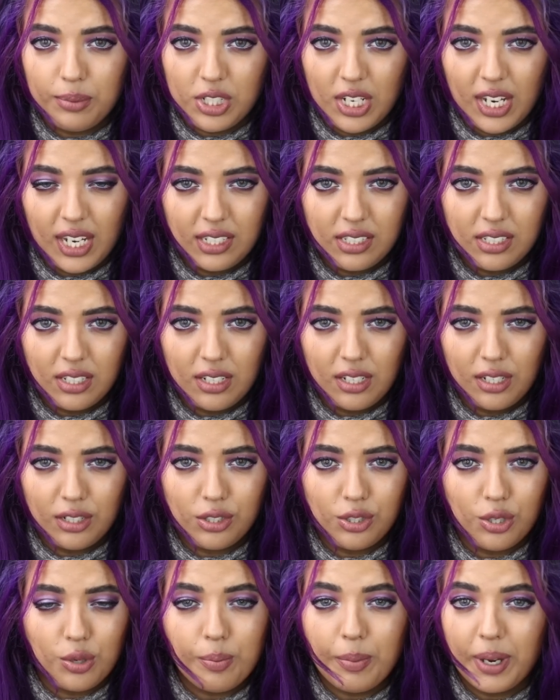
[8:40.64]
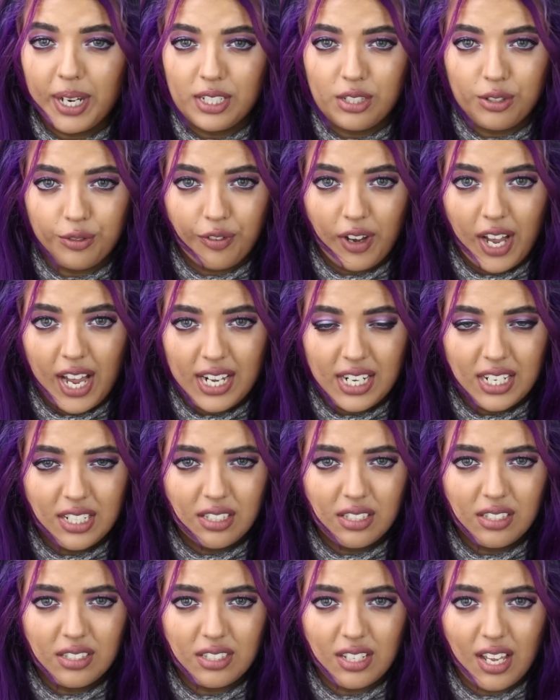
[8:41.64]
subjected to much
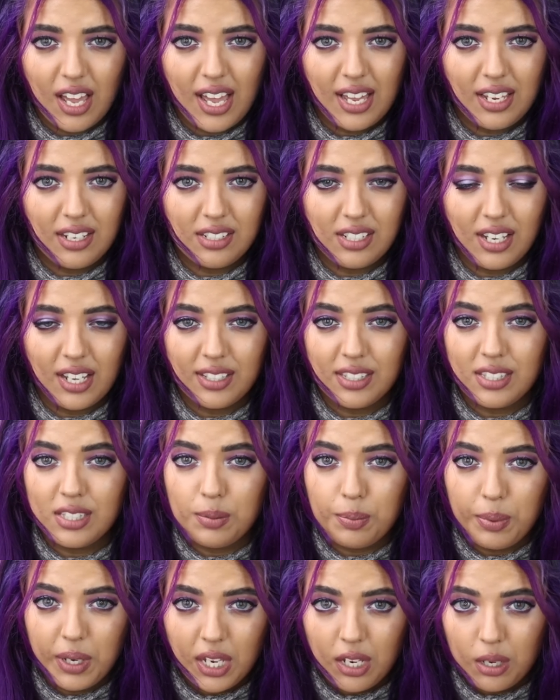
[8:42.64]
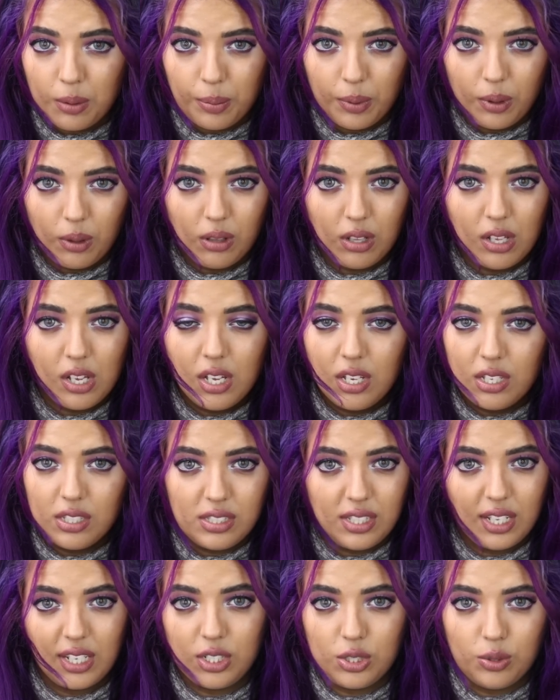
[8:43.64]
violence and unspeakable
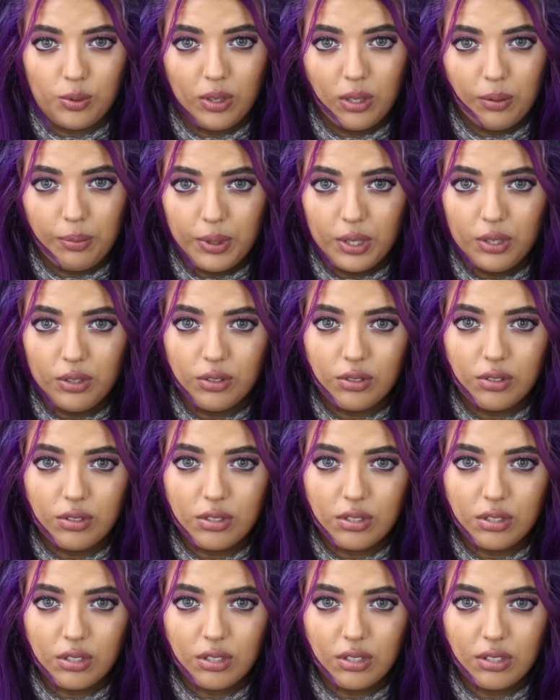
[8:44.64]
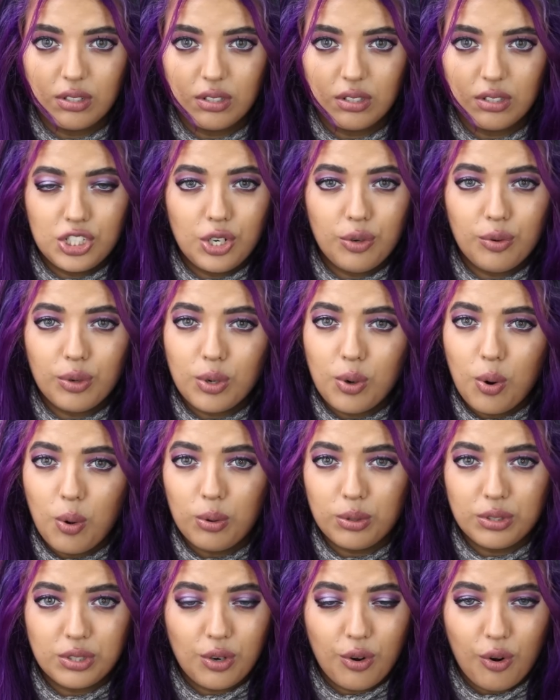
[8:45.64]
sexual abuse. She
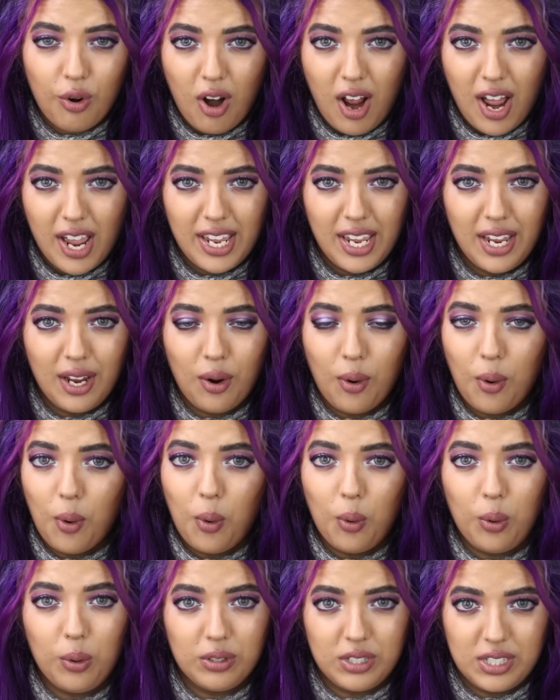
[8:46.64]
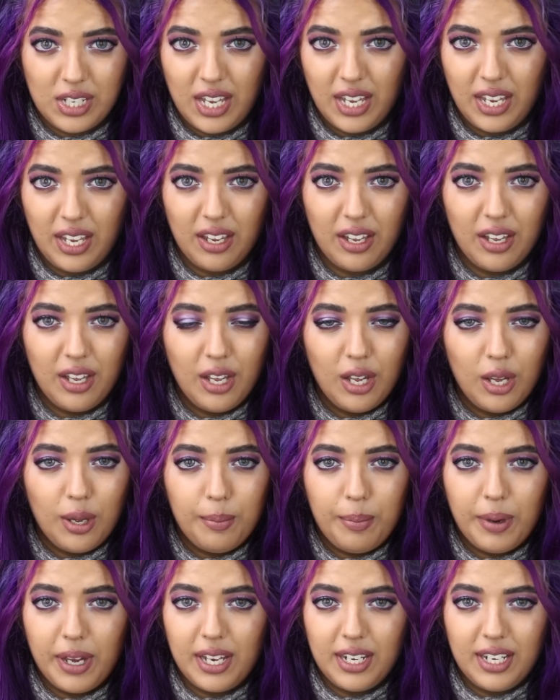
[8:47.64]
recalls crying all day,
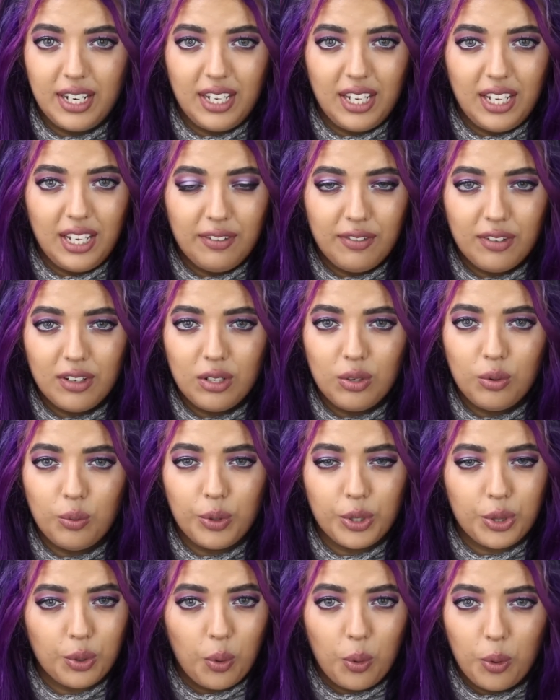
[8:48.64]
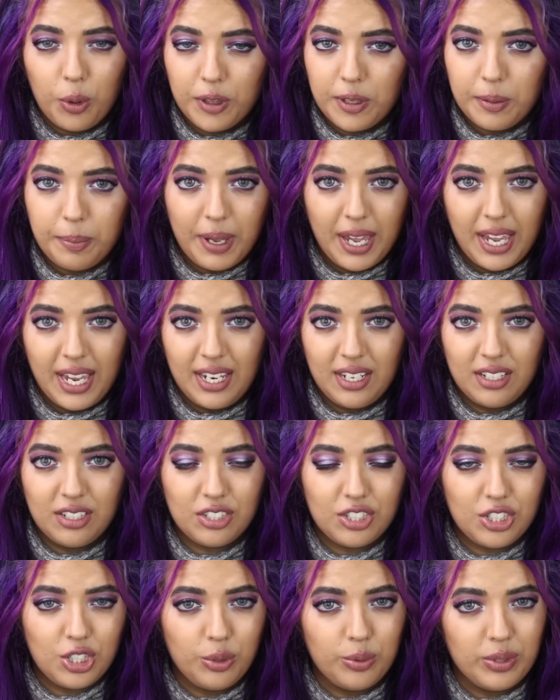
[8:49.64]
but even with all the
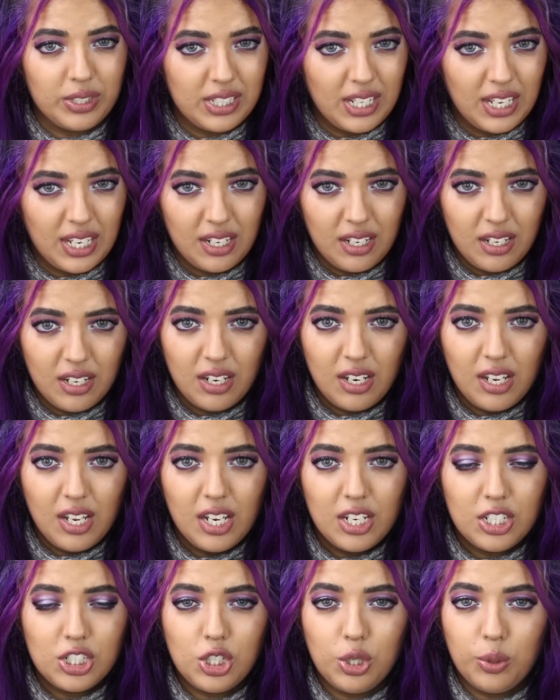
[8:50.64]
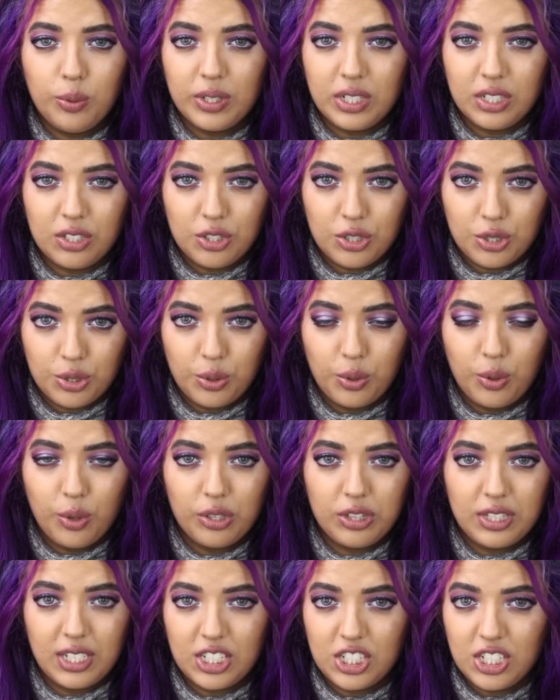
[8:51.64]
pain she was in, she would
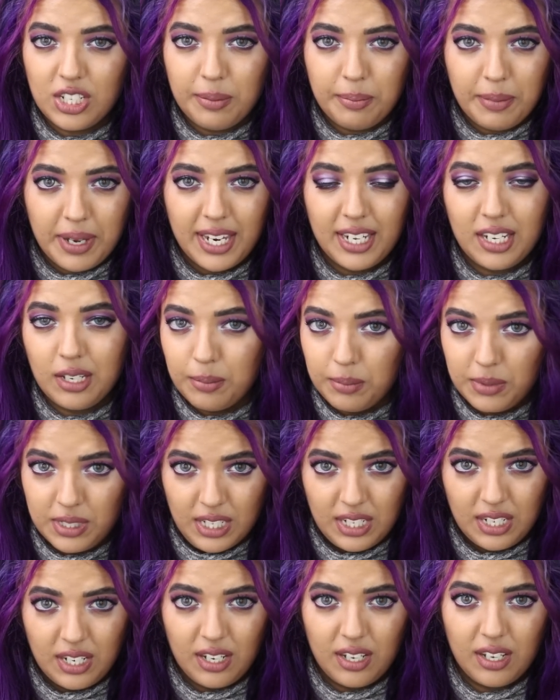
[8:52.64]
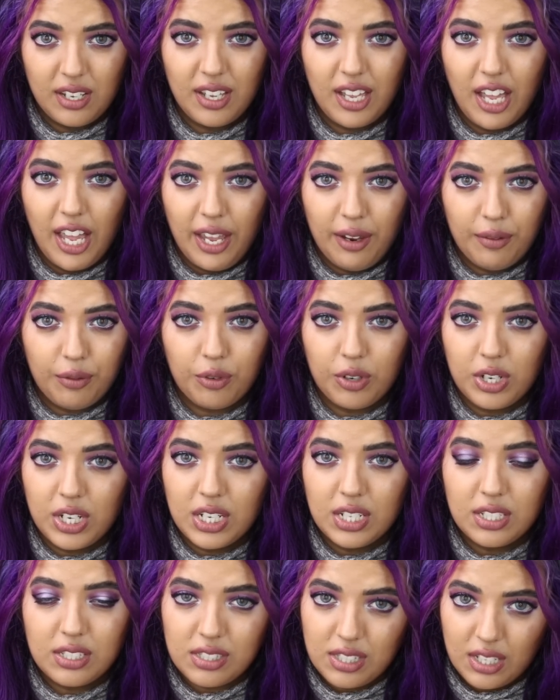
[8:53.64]
ensure that she made him dinner
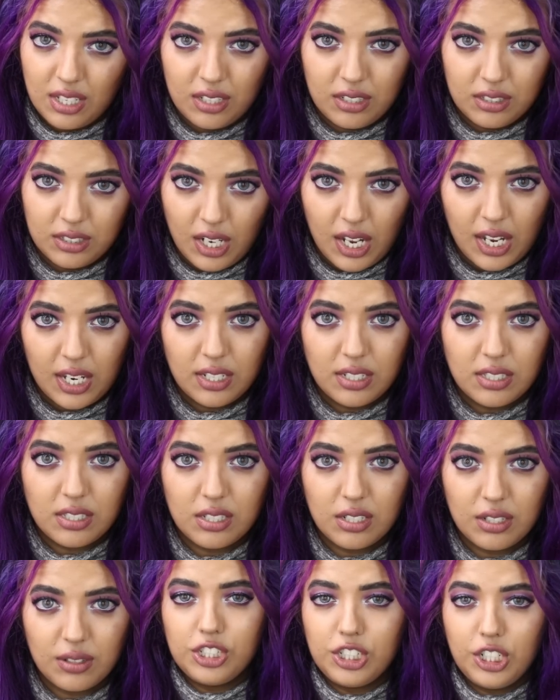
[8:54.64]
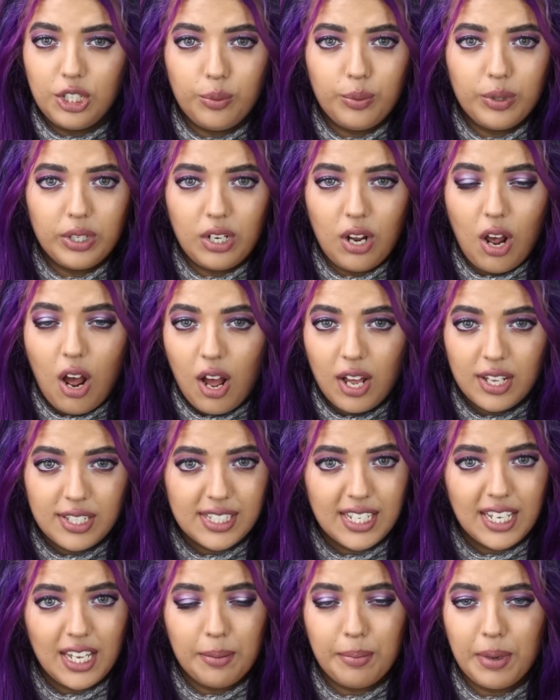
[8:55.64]
every single night. She would
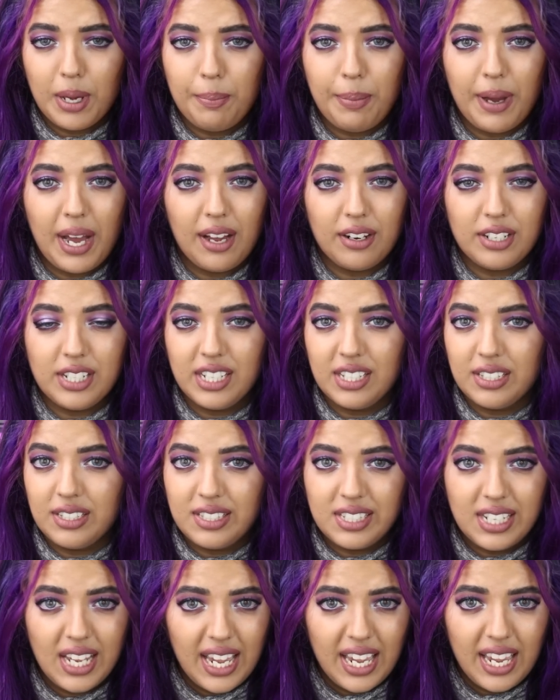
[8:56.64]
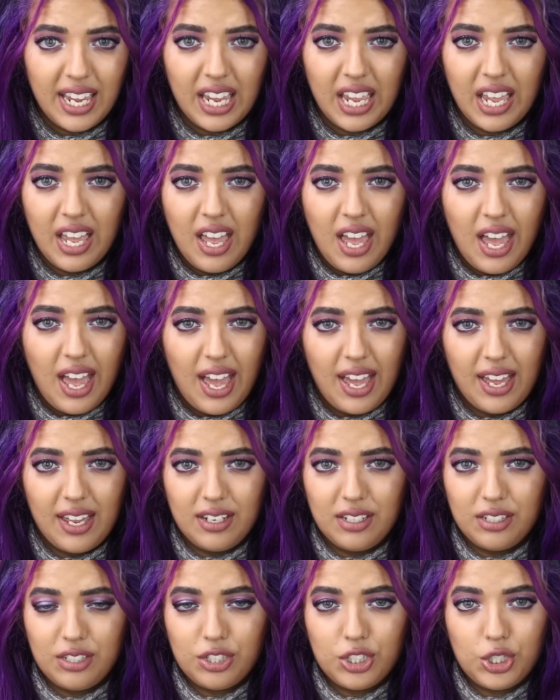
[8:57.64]
ask him about his day,
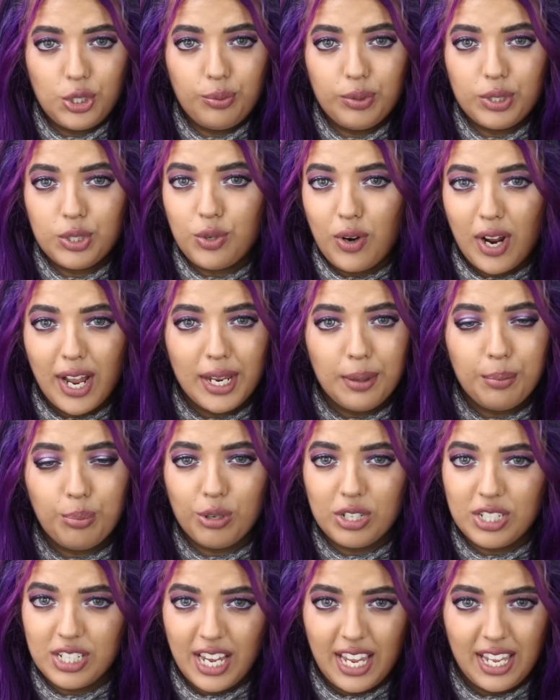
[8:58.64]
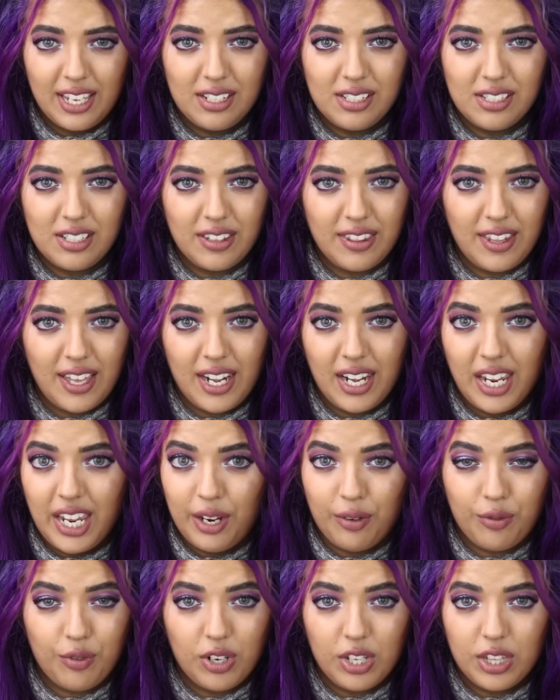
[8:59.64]
and she would try and pretend that
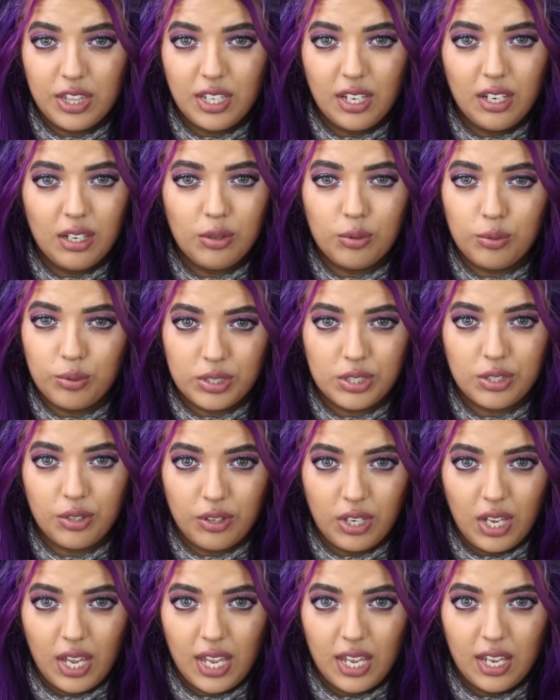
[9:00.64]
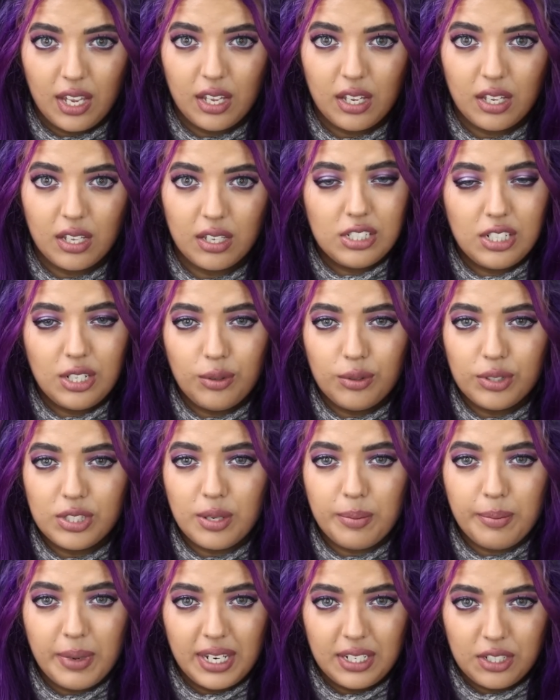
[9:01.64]
everything was okay. She
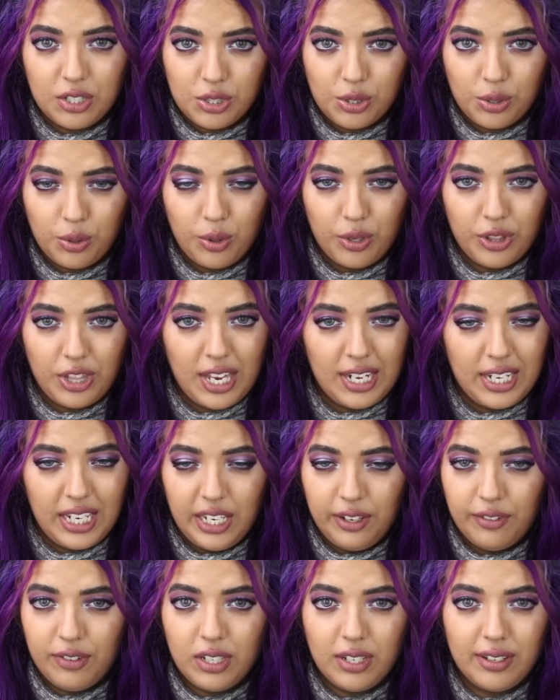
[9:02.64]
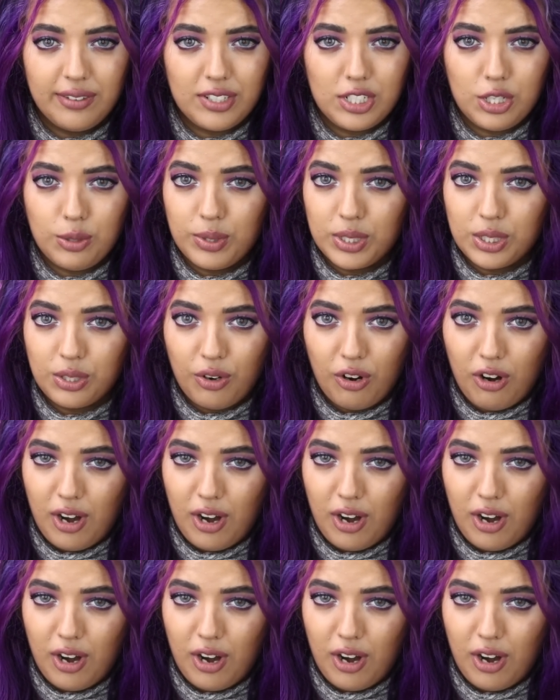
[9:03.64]
also made sure that even if she was